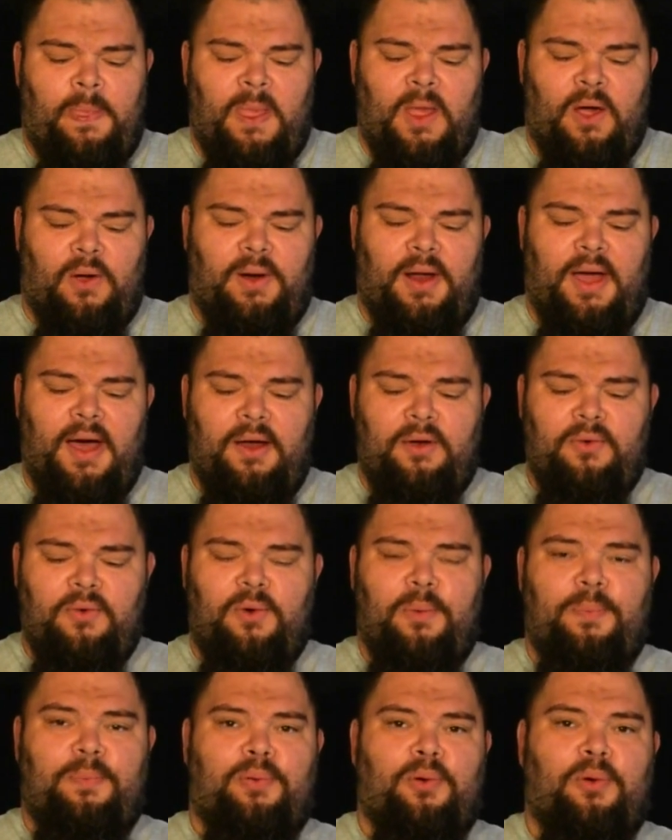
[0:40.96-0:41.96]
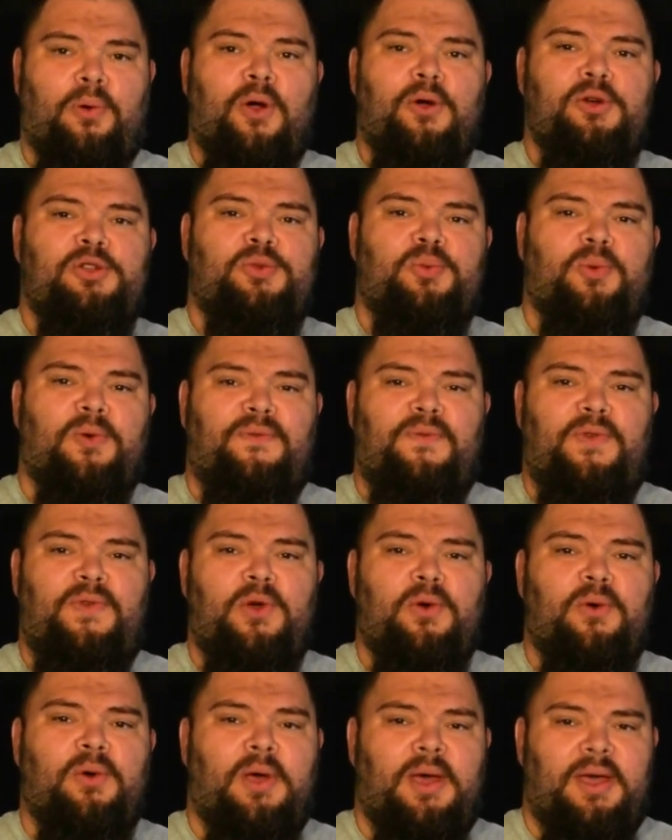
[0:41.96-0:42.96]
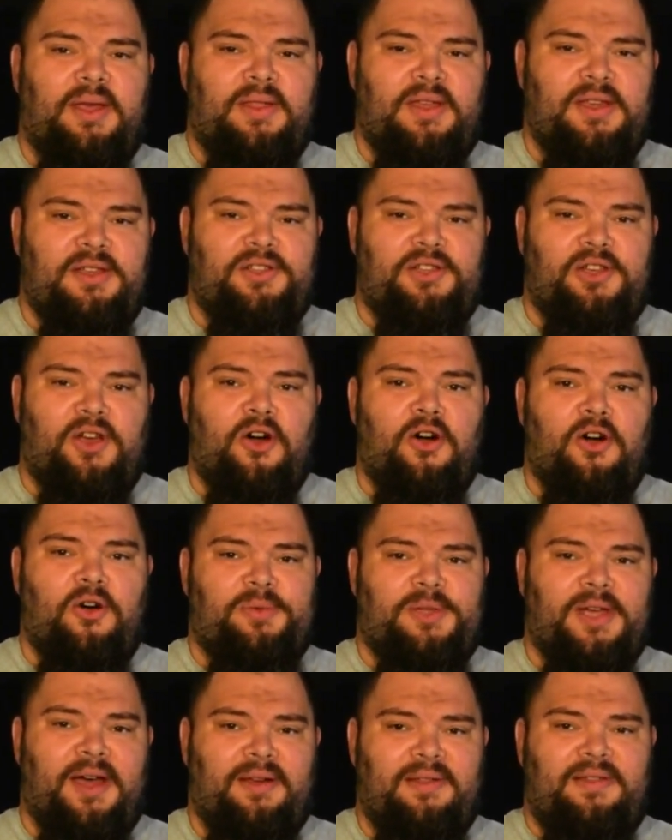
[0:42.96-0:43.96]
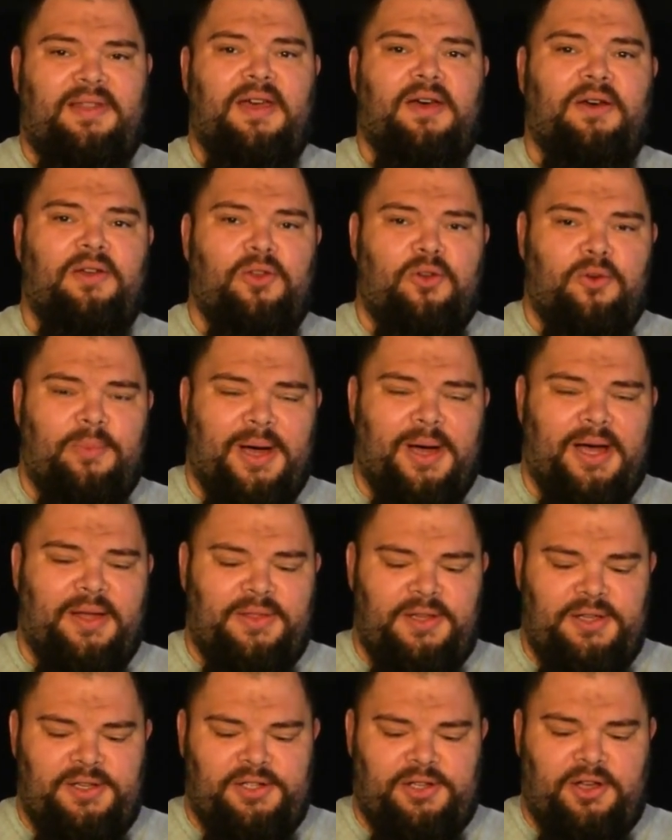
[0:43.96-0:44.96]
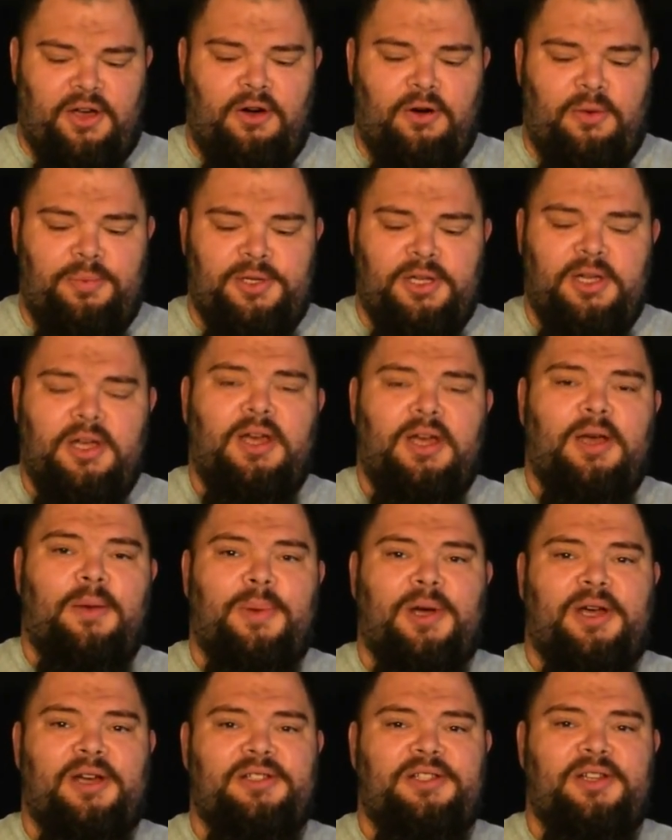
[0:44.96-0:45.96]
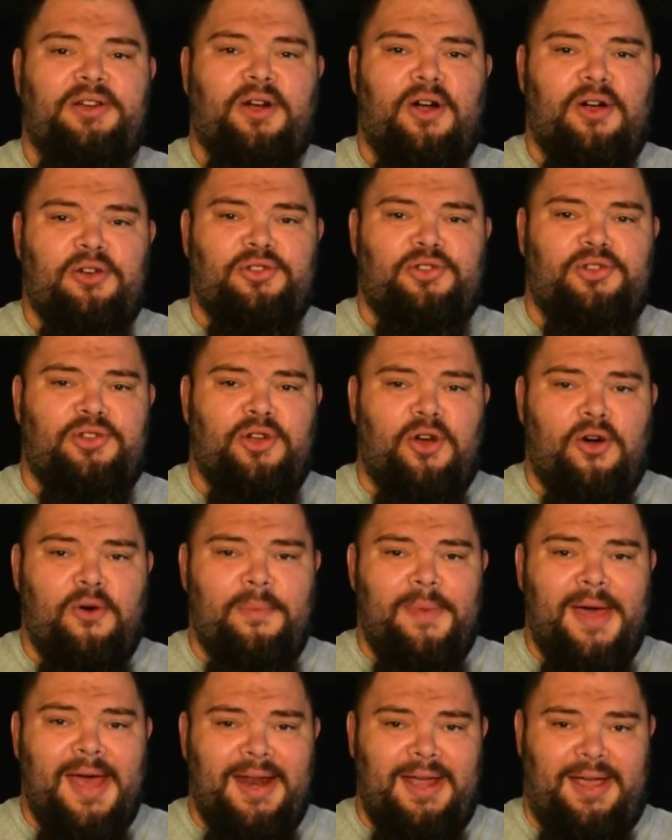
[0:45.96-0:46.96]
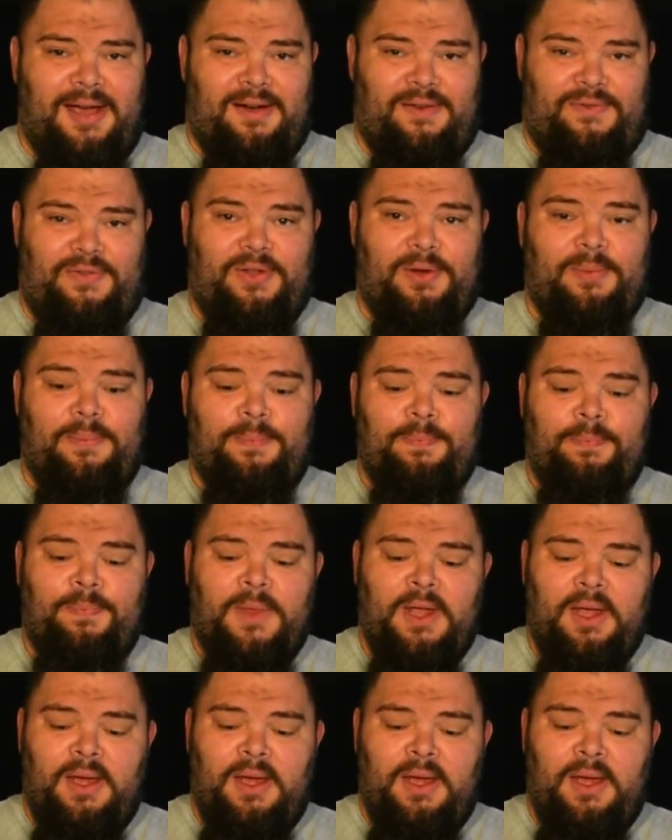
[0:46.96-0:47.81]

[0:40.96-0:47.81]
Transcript: on how to approach reviewing these scopes, how to tell you about these scopes, because there are so many of them.